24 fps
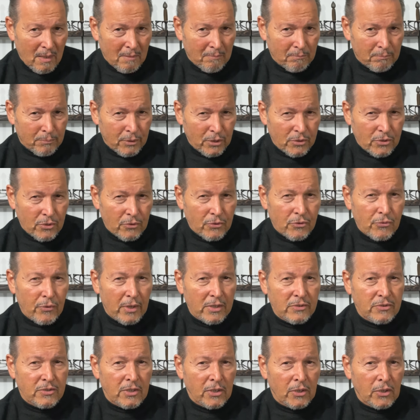Put your
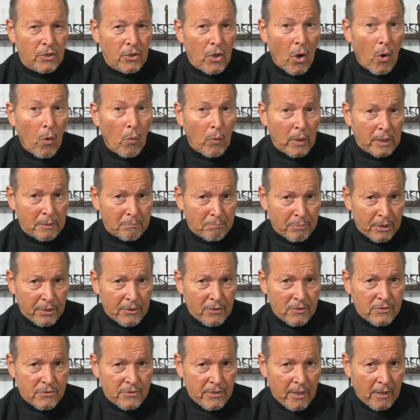trust in no one but
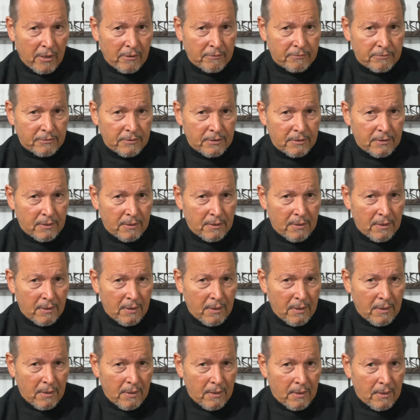yourself,
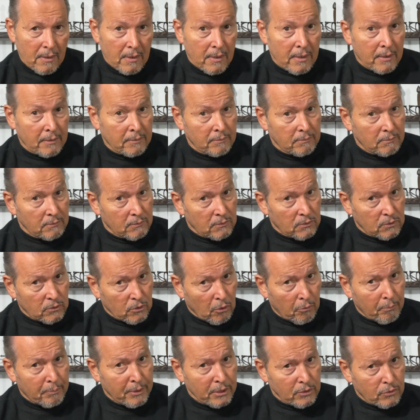and
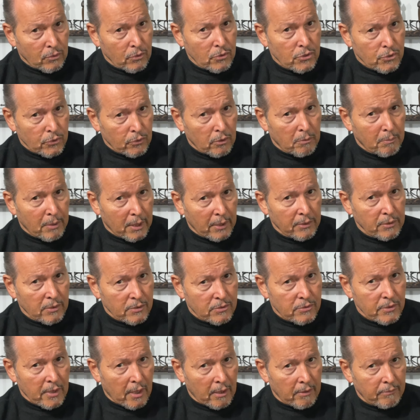don't be too sure about
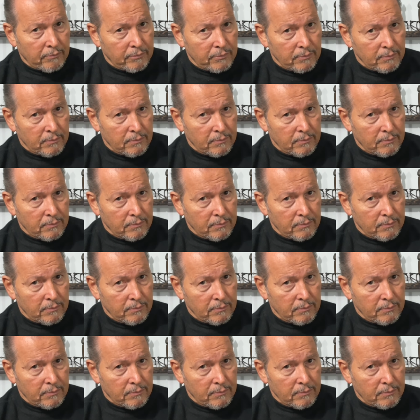yourself.